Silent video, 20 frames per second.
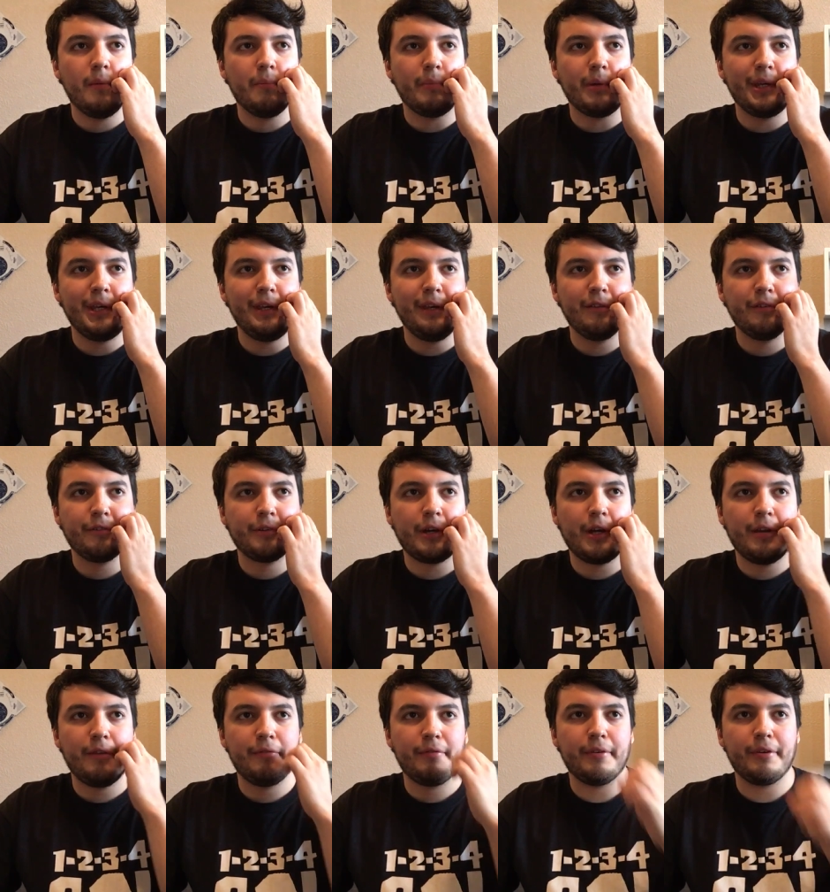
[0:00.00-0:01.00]
but he has
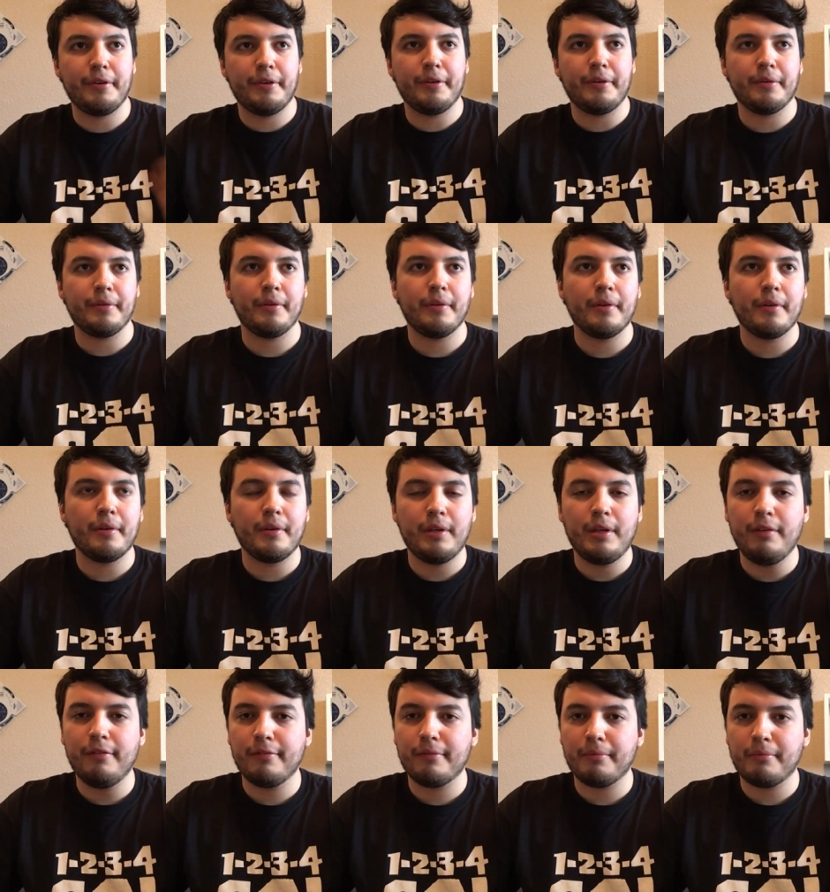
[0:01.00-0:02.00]
kind of a,
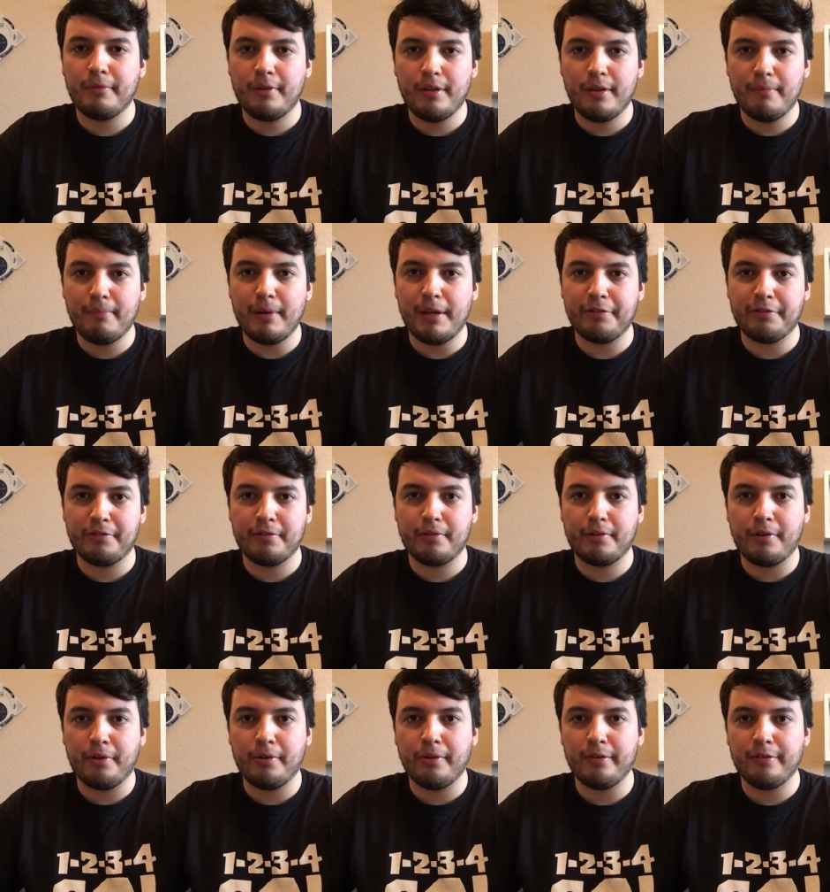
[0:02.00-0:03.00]
he's one of the best
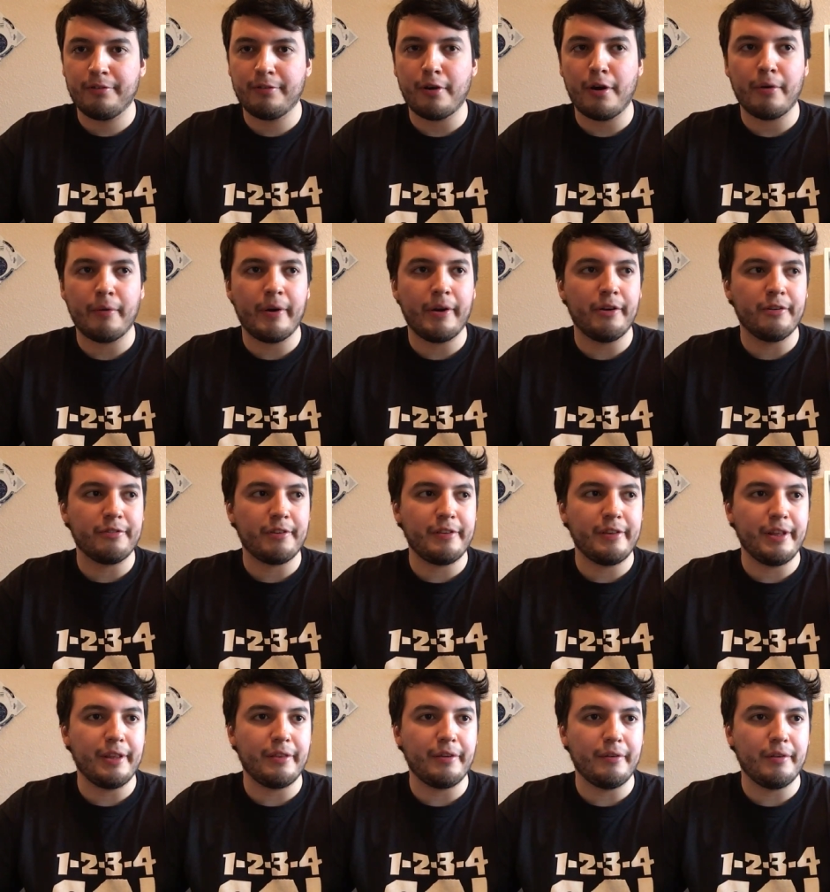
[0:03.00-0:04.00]
current songwriters I
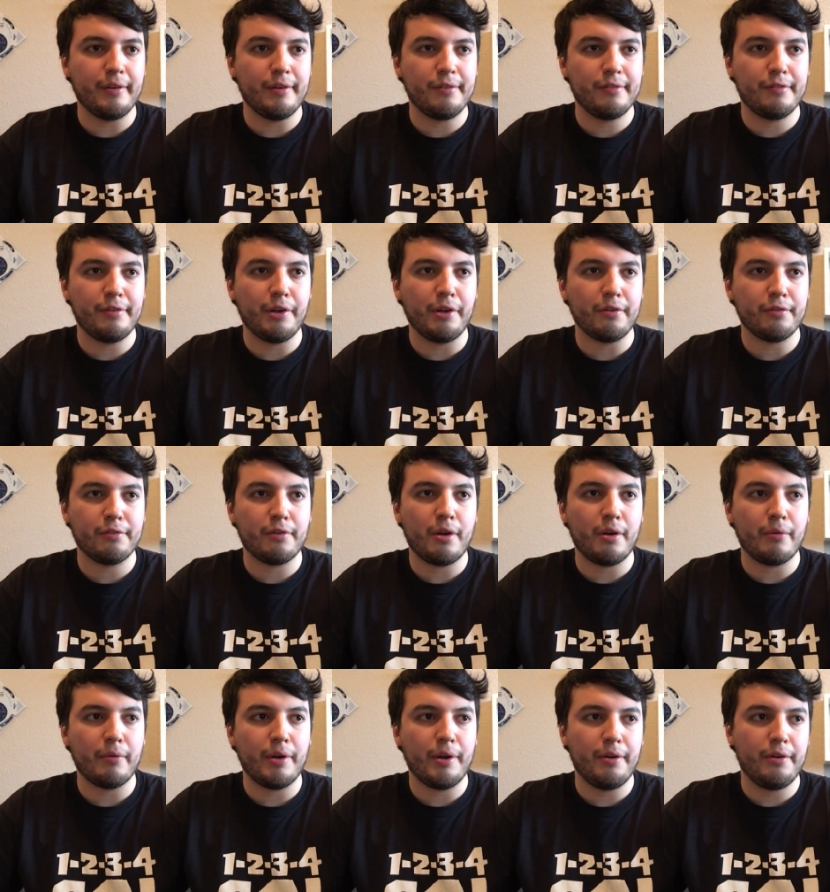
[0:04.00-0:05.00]
think there is,
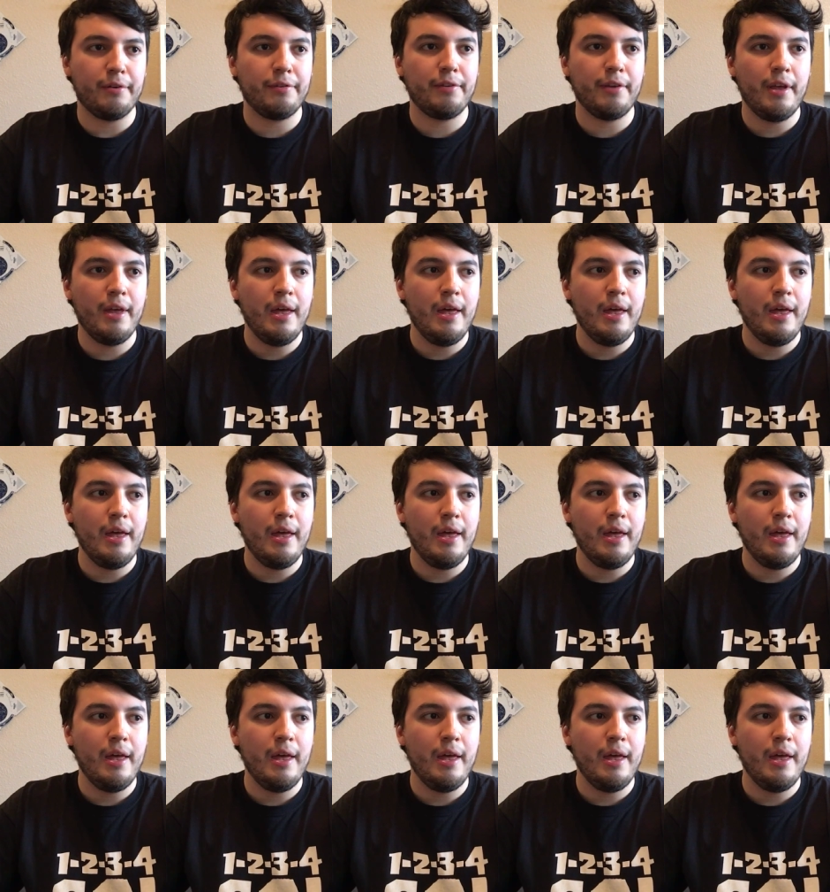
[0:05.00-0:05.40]
singer-songwriters.